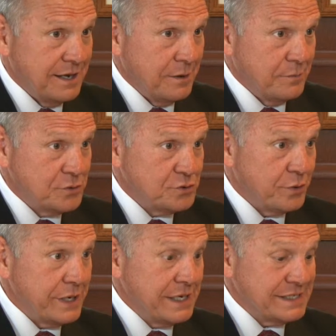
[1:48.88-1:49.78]
a
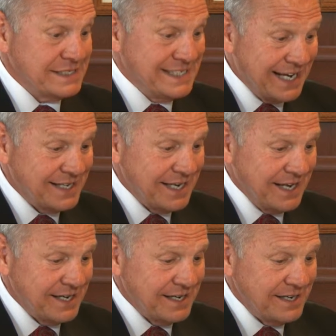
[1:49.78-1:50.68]
majority has
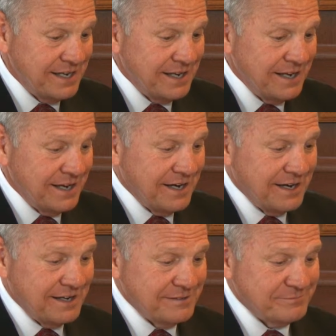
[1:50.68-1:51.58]
dictated
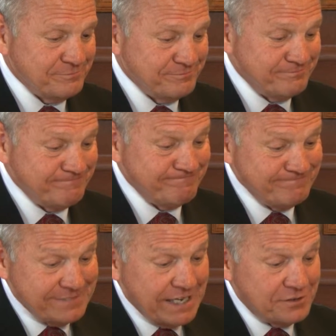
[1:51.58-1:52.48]

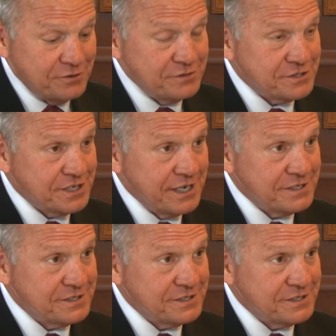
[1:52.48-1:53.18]
that to the states.